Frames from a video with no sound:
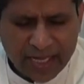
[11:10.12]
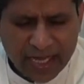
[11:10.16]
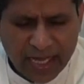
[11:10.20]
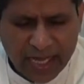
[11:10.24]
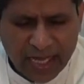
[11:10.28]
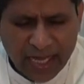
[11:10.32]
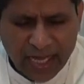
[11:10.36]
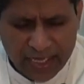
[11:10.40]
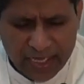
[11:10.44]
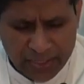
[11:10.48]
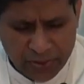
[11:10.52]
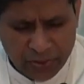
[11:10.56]

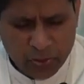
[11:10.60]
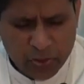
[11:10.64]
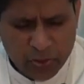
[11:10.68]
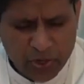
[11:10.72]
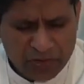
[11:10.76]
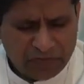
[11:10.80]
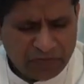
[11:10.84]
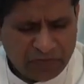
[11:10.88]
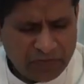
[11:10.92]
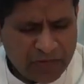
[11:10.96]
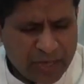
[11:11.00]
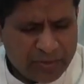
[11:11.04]
I know a
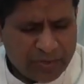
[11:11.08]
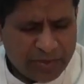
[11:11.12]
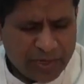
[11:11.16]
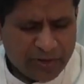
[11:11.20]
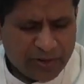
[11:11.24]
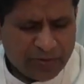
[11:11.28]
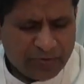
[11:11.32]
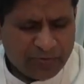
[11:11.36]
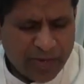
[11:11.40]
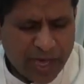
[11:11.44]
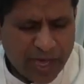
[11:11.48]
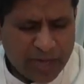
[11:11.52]
fair bit
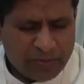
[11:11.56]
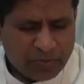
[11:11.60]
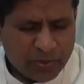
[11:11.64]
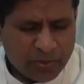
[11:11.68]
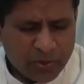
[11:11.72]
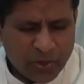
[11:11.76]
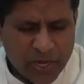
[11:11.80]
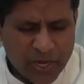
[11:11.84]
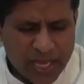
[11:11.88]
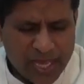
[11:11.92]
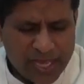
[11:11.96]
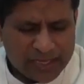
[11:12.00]
of my
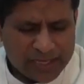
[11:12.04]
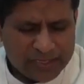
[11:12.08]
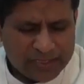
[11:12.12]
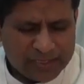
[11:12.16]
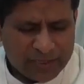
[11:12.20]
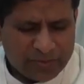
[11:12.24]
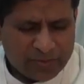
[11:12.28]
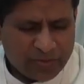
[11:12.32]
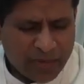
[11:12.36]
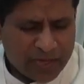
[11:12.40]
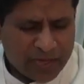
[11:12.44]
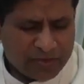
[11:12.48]
prayers
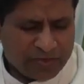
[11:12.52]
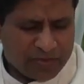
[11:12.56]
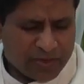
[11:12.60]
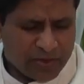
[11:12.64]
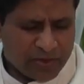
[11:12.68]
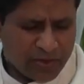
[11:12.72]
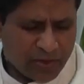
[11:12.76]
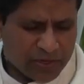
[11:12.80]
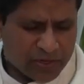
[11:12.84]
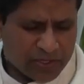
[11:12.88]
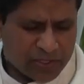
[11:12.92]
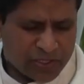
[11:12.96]
and my
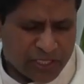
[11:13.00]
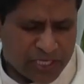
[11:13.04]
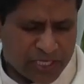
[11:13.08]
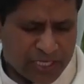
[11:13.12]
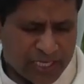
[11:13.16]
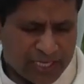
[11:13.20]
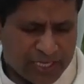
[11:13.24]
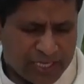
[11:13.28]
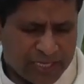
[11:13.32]
theology.